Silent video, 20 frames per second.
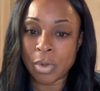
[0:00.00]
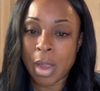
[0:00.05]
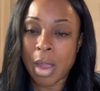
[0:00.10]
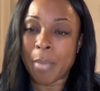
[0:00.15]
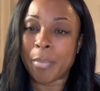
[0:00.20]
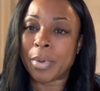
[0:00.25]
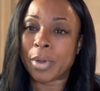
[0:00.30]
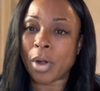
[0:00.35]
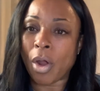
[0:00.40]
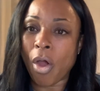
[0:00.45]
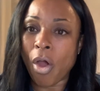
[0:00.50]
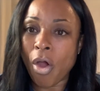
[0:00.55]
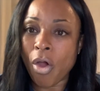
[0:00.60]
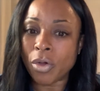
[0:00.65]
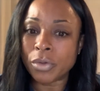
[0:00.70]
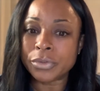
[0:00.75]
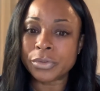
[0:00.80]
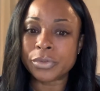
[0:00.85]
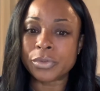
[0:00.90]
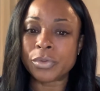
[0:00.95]
But
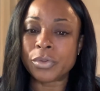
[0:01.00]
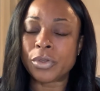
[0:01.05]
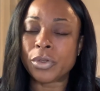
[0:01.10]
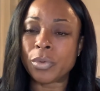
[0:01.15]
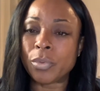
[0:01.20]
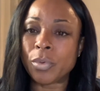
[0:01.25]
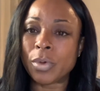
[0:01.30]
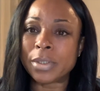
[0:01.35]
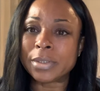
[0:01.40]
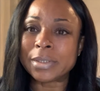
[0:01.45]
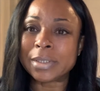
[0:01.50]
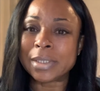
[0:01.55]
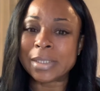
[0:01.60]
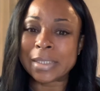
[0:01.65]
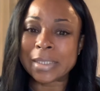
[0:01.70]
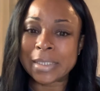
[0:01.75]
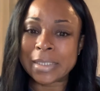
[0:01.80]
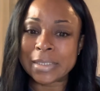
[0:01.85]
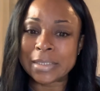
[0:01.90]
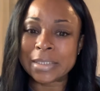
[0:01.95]
also, you want to
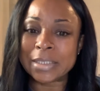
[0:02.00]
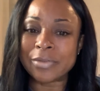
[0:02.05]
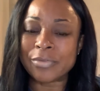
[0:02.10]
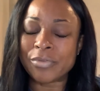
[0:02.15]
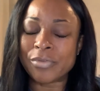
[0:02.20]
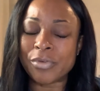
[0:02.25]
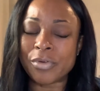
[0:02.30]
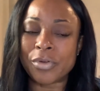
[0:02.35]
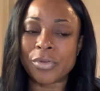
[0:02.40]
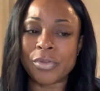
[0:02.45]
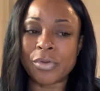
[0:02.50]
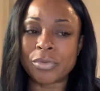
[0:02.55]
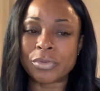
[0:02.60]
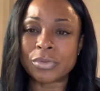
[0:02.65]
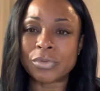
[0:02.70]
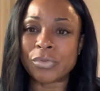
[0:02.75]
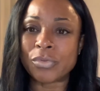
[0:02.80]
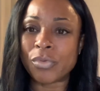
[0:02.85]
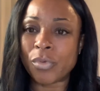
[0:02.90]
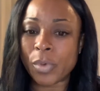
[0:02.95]
listen for those
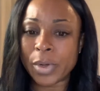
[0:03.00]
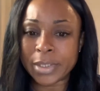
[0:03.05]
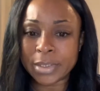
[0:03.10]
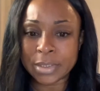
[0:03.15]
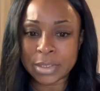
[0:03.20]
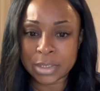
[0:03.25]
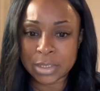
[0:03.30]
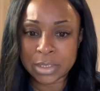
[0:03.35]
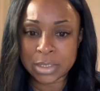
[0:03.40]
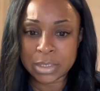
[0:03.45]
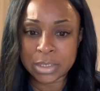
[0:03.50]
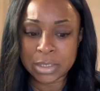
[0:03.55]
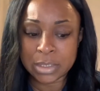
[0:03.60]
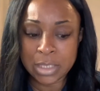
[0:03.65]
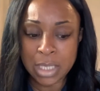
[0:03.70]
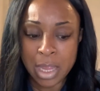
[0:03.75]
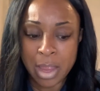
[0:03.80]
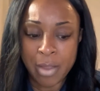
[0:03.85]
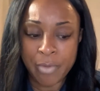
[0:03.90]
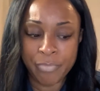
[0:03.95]
voices
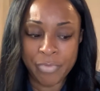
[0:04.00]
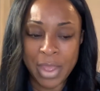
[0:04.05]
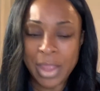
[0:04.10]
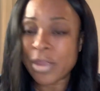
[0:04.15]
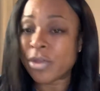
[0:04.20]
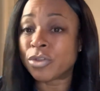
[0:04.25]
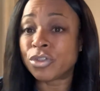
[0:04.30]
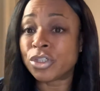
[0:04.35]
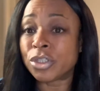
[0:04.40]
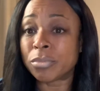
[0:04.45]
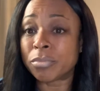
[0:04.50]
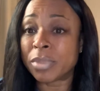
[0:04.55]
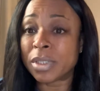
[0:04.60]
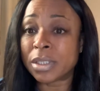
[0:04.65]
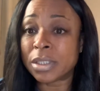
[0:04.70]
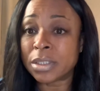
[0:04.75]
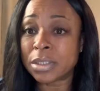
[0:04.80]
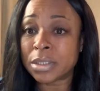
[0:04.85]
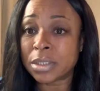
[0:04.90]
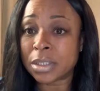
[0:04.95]
that you shouldn't be
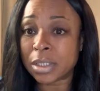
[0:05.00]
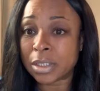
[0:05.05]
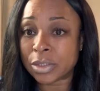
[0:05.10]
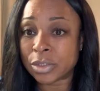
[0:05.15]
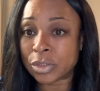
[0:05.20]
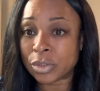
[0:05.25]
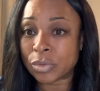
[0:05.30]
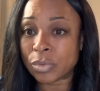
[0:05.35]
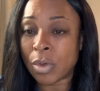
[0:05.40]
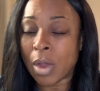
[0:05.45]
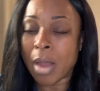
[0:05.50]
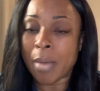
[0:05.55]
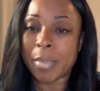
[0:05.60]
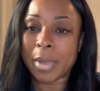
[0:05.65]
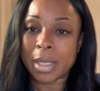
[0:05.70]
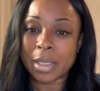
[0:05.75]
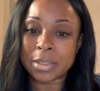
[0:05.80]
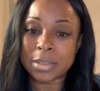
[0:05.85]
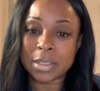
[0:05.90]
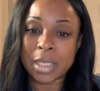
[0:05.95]
listening to
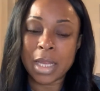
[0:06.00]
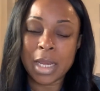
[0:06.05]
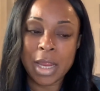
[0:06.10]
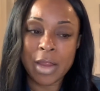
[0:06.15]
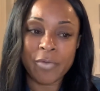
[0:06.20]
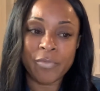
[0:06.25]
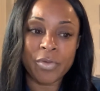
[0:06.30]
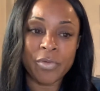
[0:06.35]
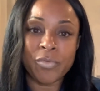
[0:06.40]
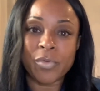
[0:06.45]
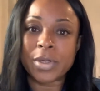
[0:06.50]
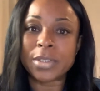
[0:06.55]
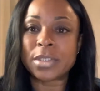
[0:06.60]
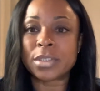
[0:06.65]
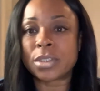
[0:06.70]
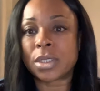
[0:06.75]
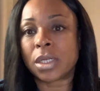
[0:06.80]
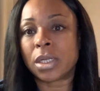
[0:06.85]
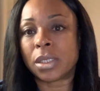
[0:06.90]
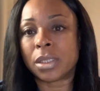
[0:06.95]
because not every voice is
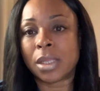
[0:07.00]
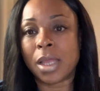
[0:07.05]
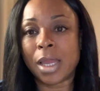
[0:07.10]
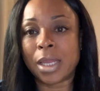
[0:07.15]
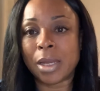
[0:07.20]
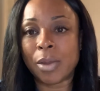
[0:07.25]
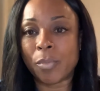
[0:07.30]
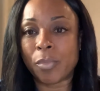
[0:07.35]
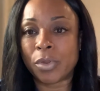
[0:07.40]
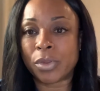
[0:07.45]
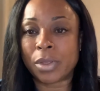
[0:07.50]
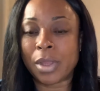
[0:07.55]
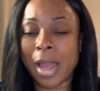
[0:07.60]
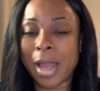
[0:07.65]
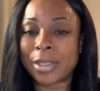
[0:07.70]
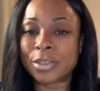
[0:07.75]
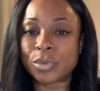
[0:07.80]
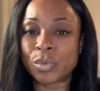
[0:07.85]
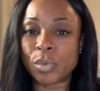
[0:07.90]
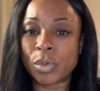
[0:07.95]
going to line up with
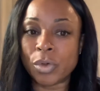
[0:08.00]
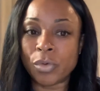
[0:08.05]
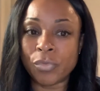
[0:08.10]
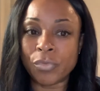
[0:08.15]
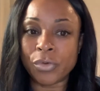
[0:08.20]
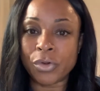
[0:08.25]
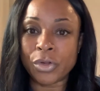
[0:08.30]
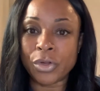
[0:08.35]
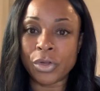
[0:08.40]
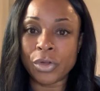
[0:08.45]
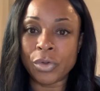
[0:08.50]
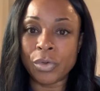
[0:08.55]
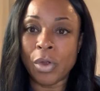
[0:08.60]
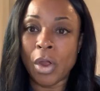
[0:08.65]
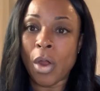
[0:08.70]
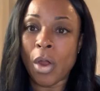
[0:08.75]
God's will for you,